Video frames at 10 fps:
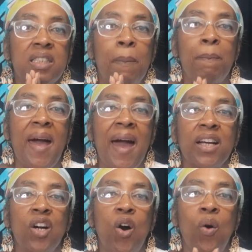
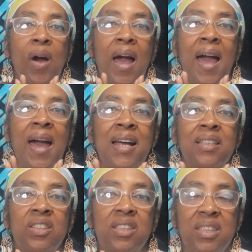tobacco,
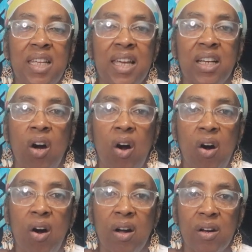and
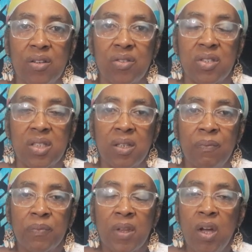cigars.
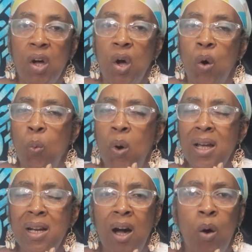
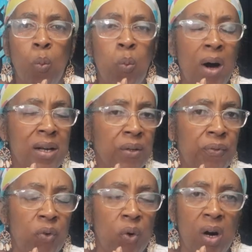What a
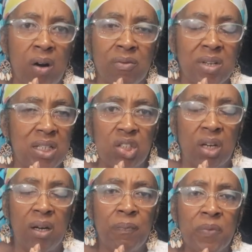wonderful
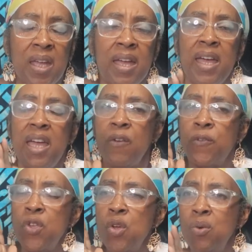Orisha. If
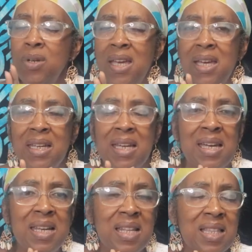you need
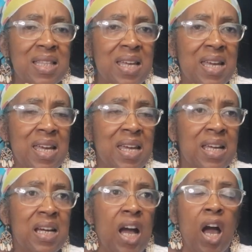
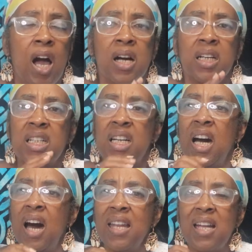anything
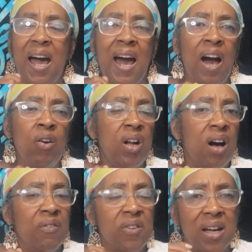cut out
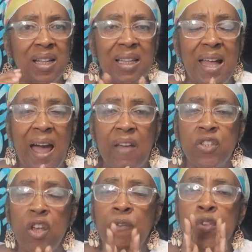of your
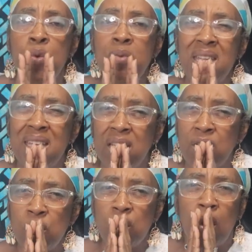life, if you
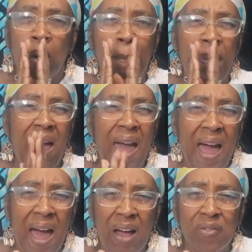need your
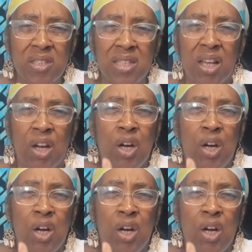paths